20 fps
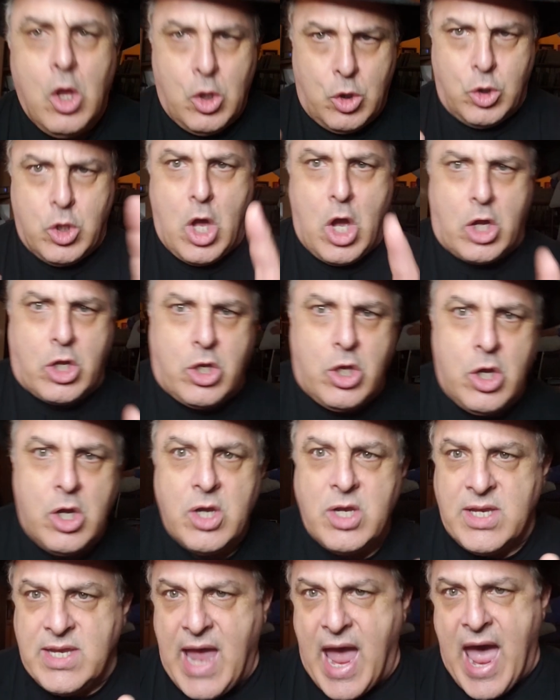Look,
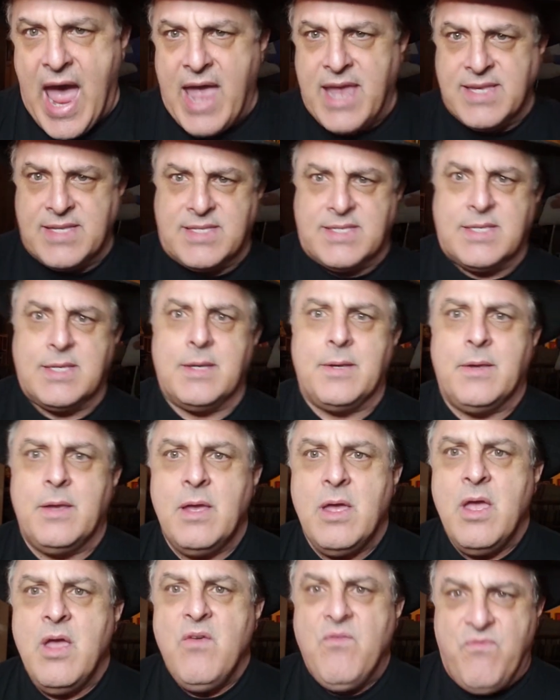guys,
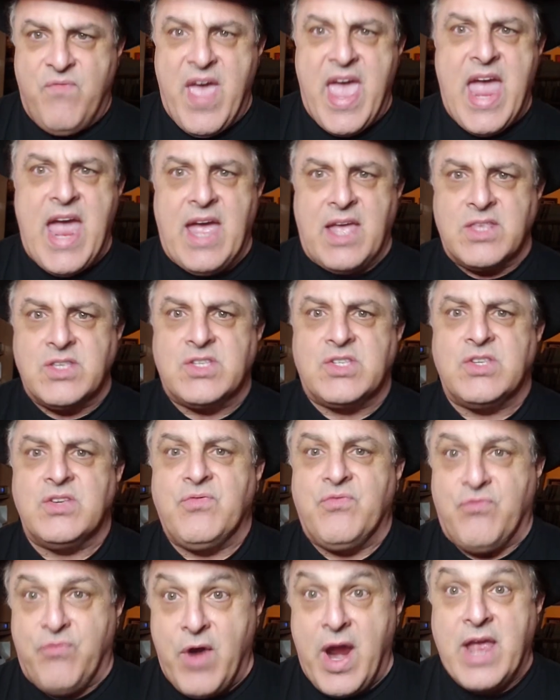fans,
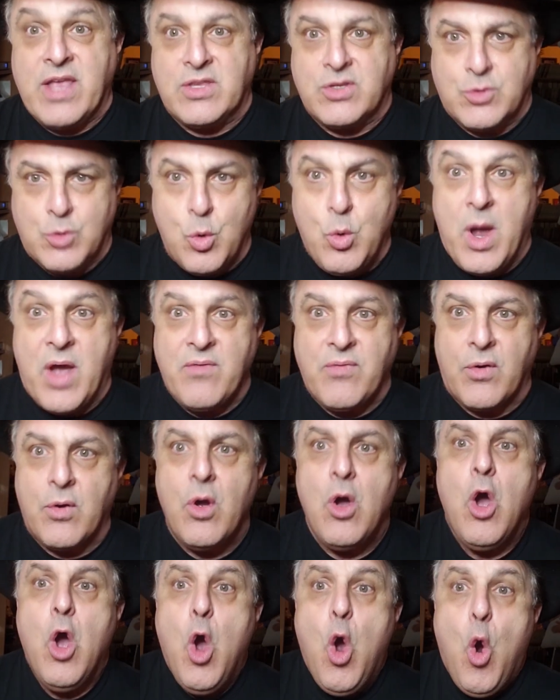friends,
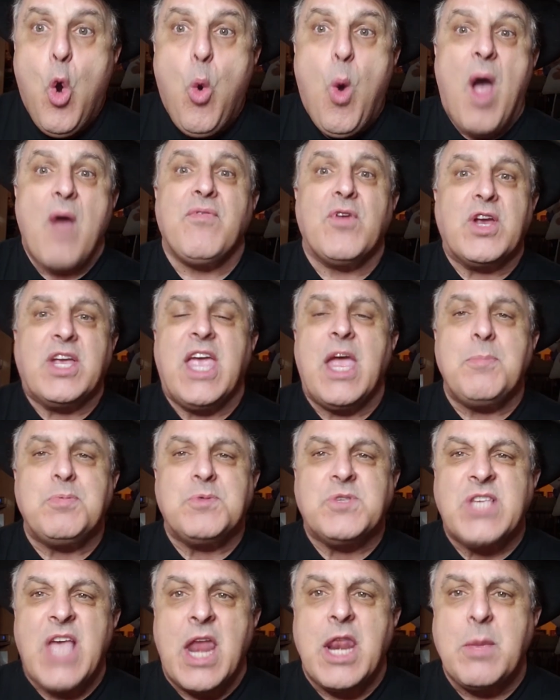whoever
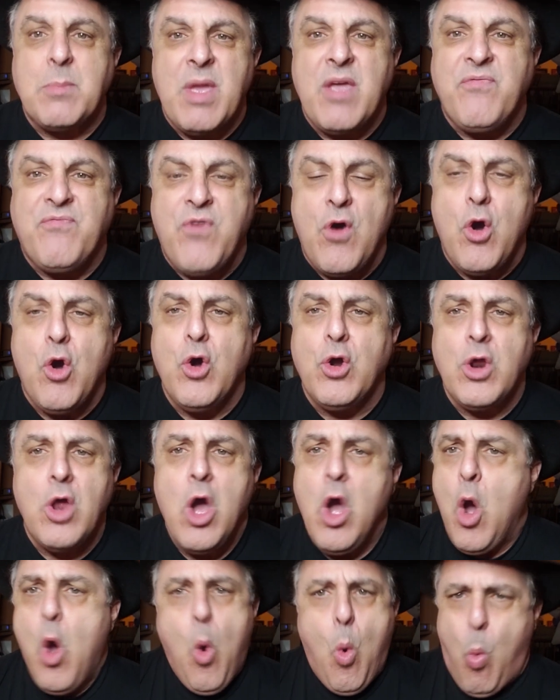keeps sending me food,
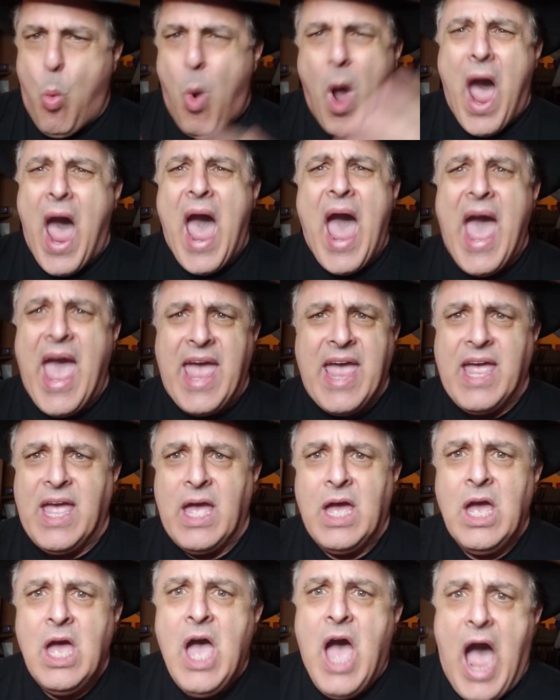
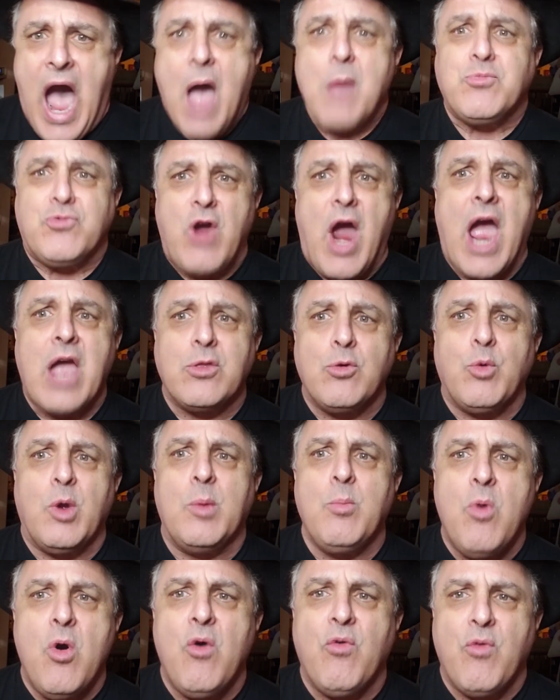why? I'm trying to
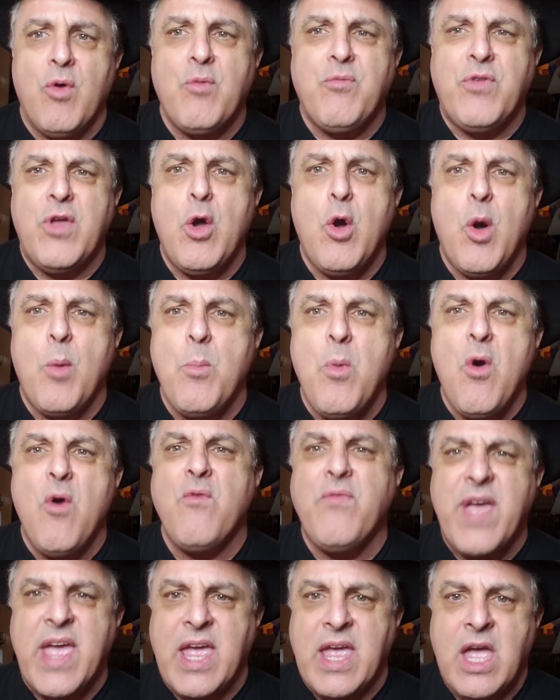review a
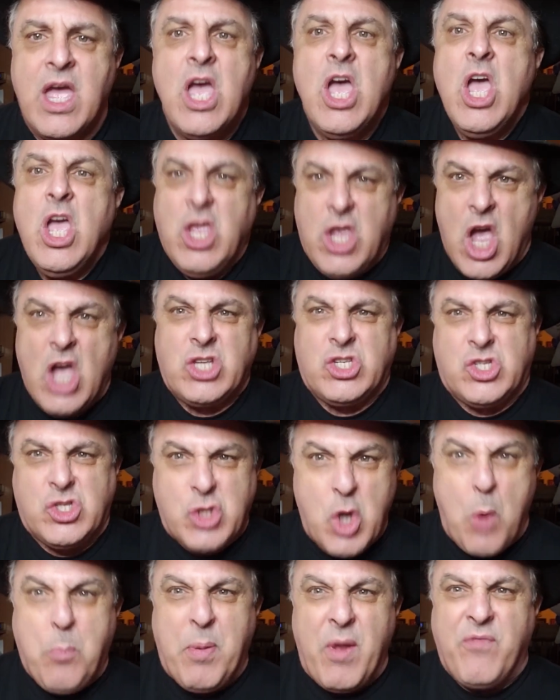movie, you
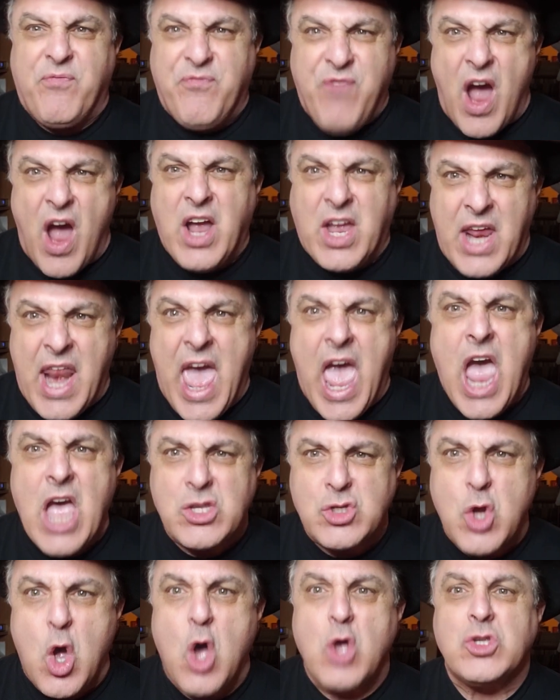stupid fucking
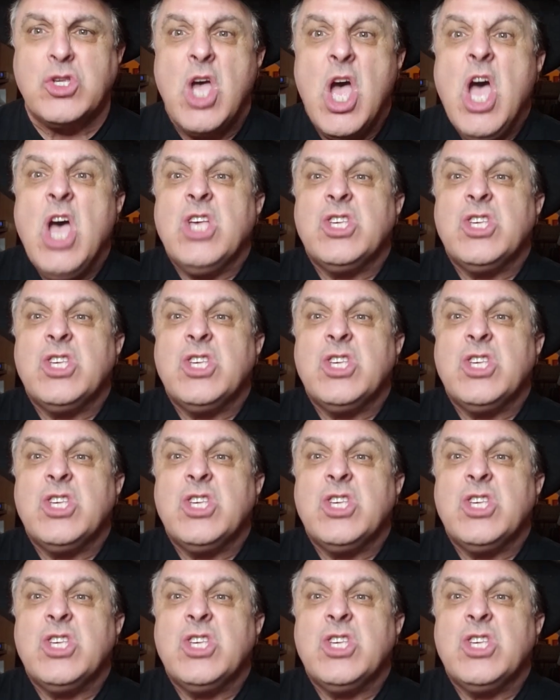assholes.